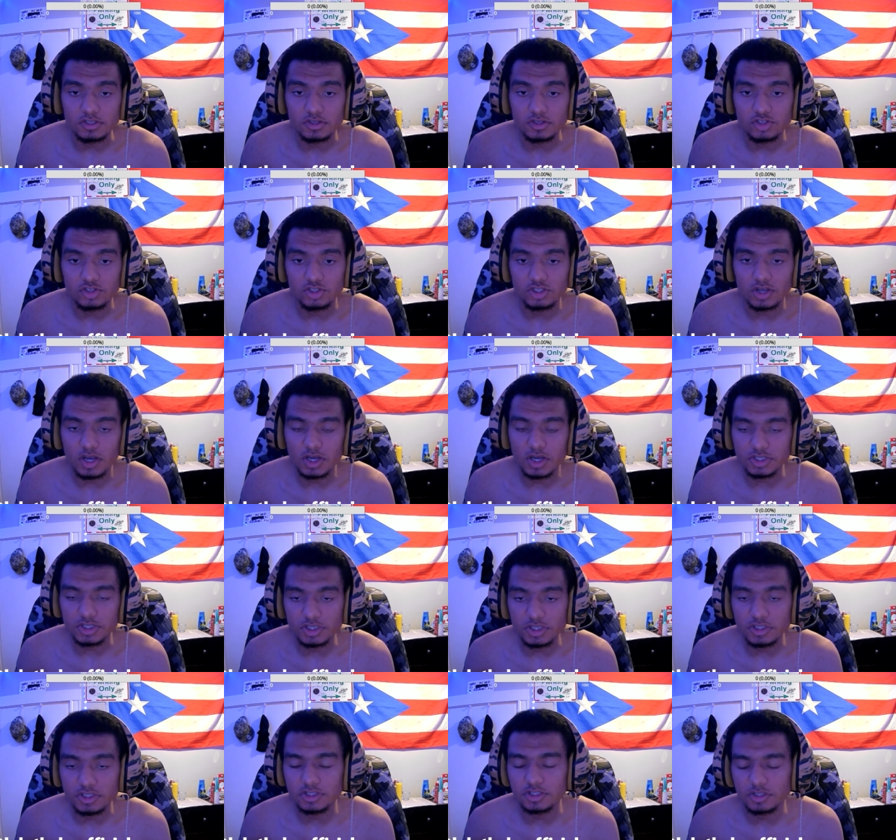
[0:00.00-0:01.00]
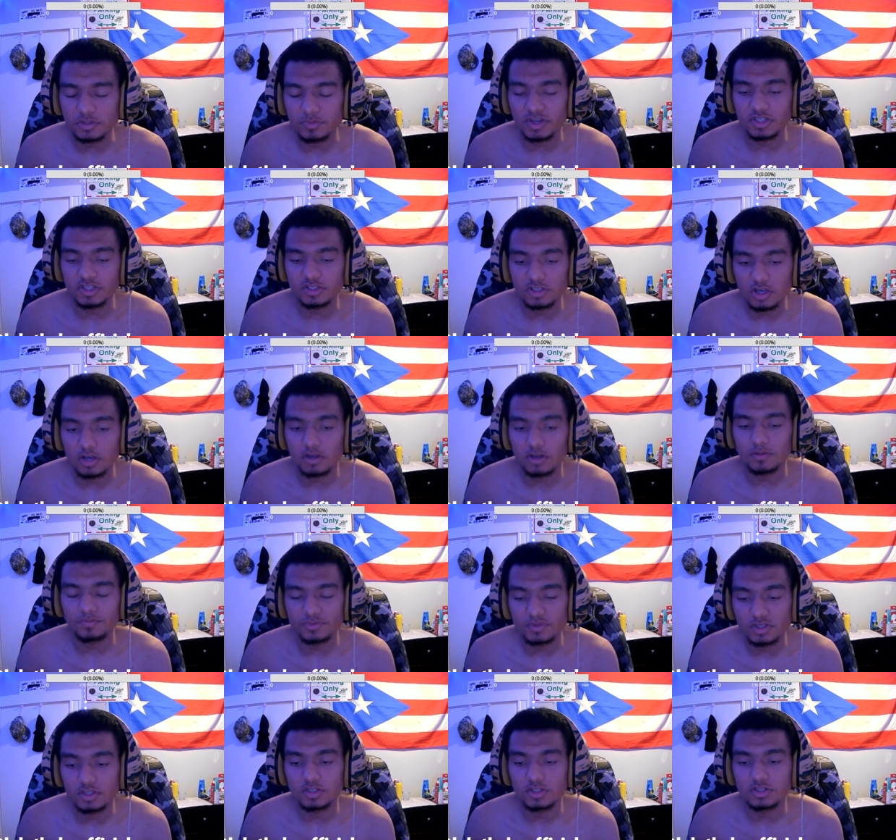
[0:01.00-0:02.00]
Shot G's is my top
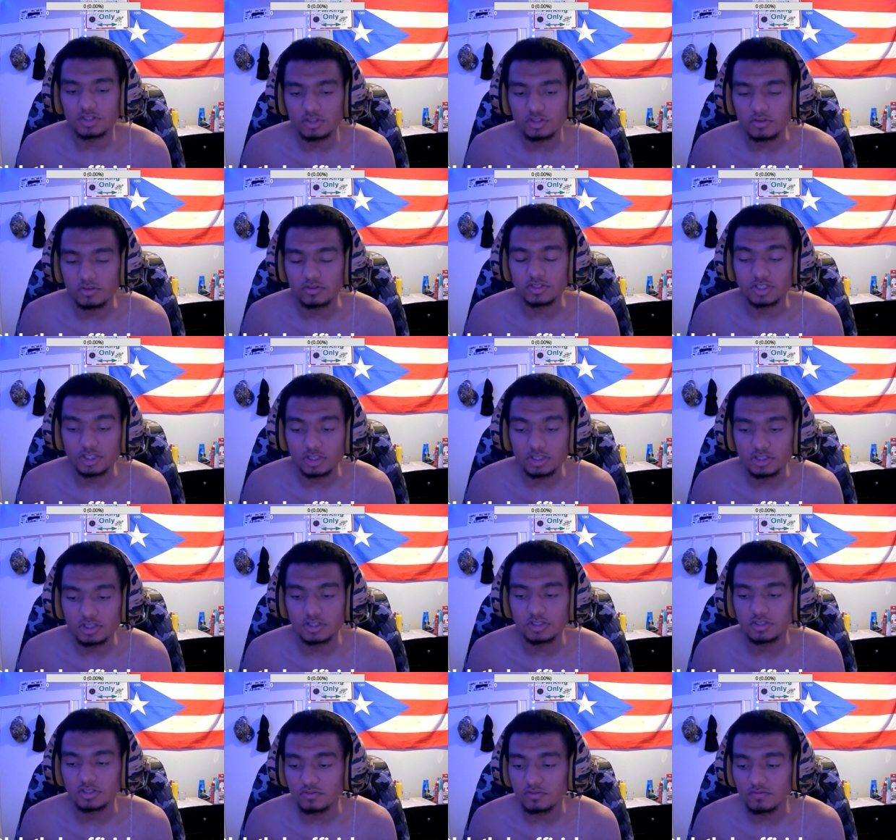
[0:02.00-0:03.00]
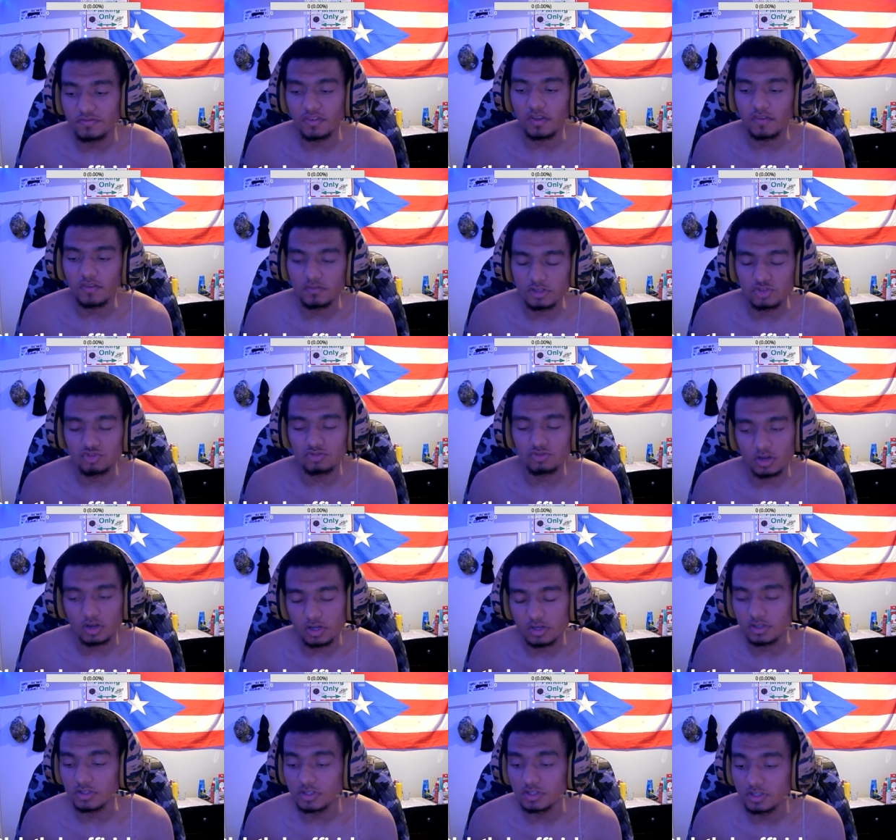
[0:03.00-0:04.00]
13 favorite drill
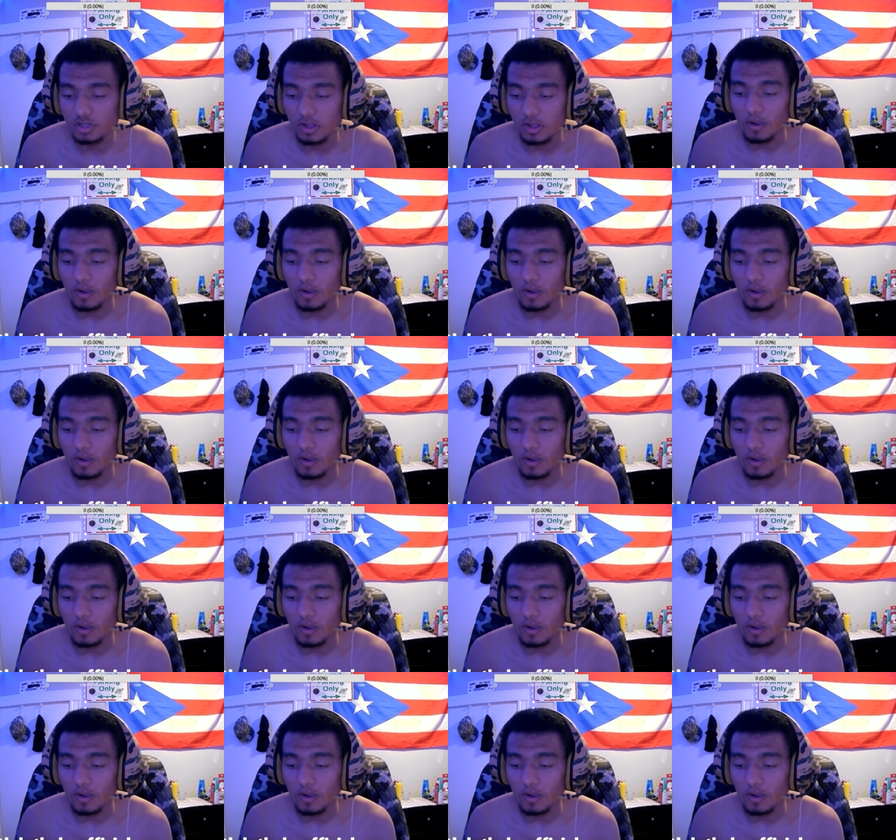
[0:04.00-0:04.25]
artists.